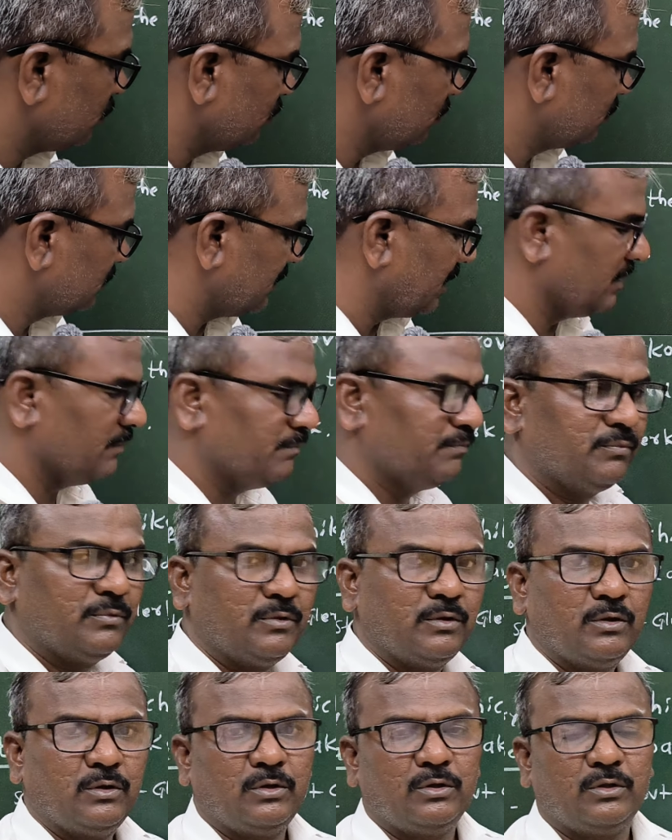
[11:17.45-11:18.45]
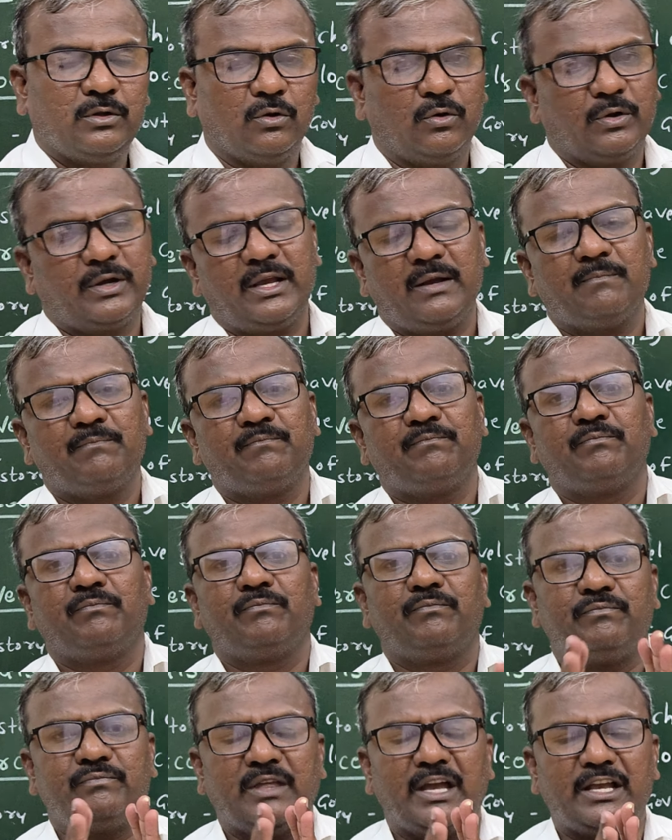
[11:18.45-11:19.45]
2, 3. Okay,
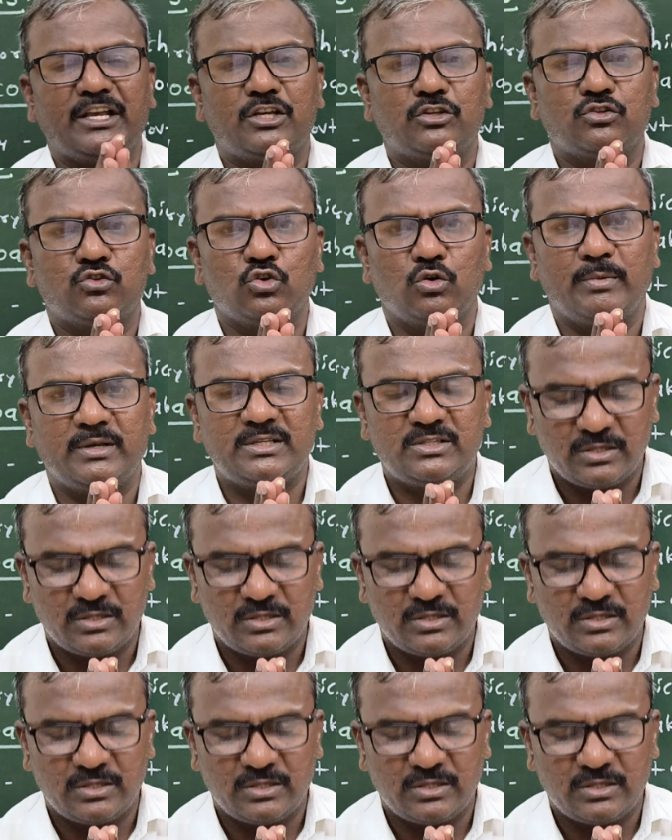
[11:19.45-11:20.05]
thank you so